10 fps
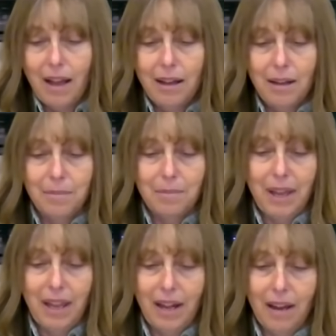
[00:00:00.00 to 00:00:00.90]

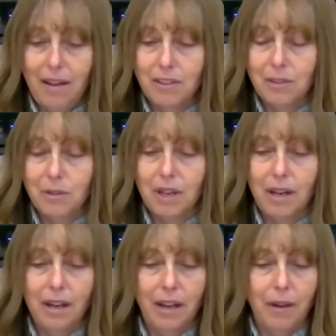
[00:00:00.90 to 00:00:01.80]
And I also
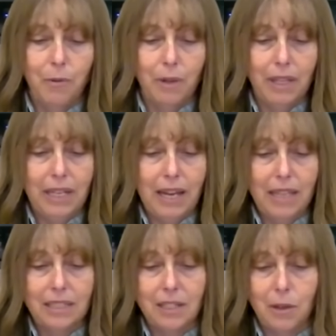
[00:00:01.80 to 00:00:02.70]
got a really
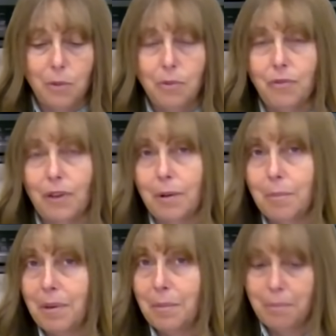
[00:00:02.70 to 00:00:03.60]
nice note
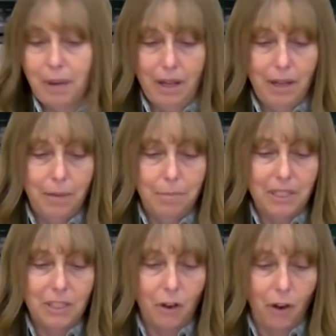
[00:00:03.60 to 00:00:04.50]
from
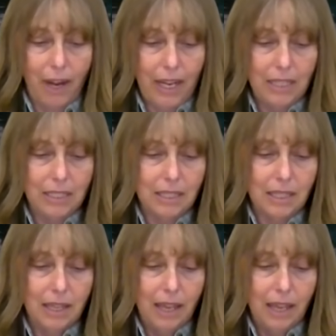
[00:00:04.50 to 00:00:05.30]
Miss Grace